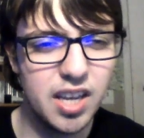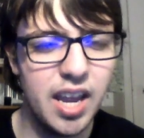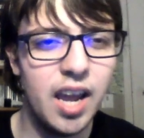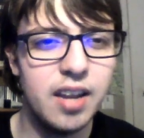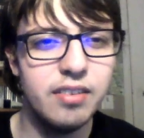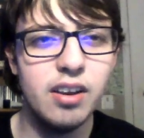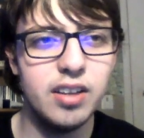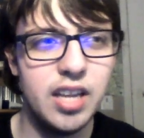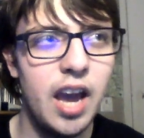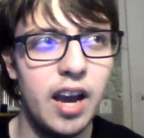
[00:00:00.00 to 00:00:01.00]
And
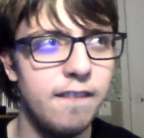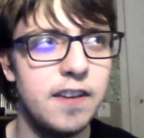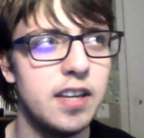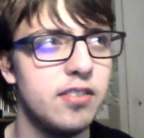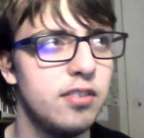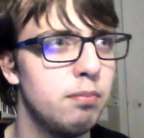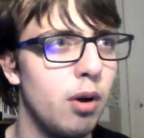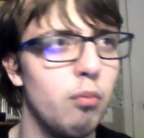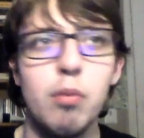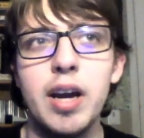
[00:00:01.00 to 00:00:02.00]
yeah, I think it's,
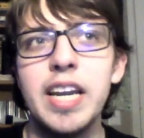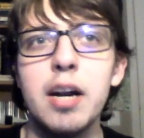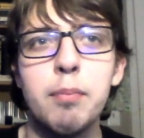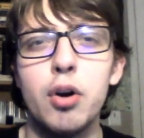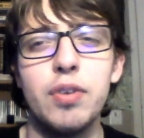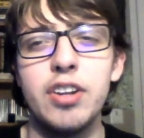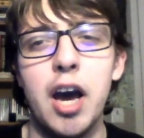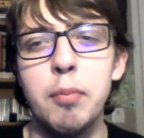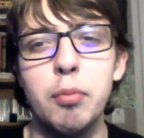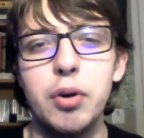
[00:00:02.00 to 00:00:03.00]
again, a perfect
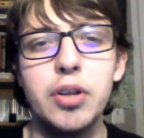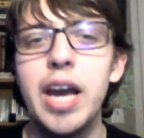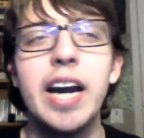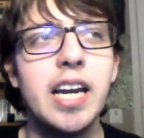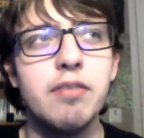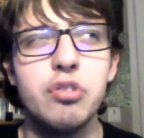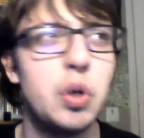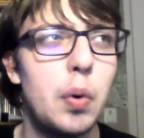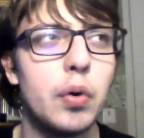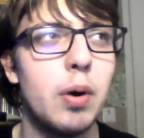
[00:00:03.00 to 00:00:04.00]
album, really. I have
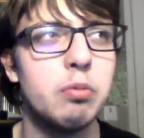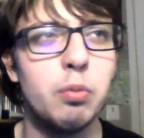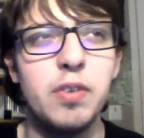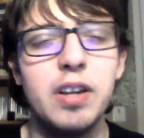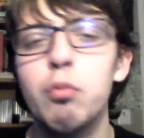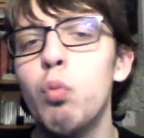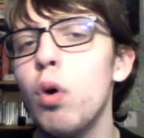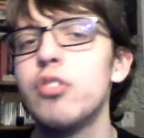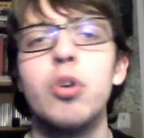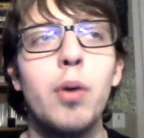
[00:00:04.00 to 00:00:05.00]
zero gripes with it
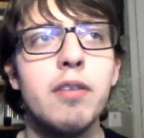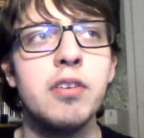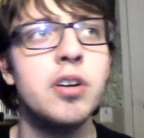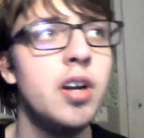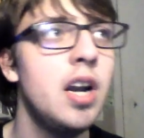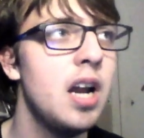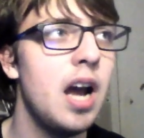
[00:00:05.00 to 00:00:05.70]
whatsoever.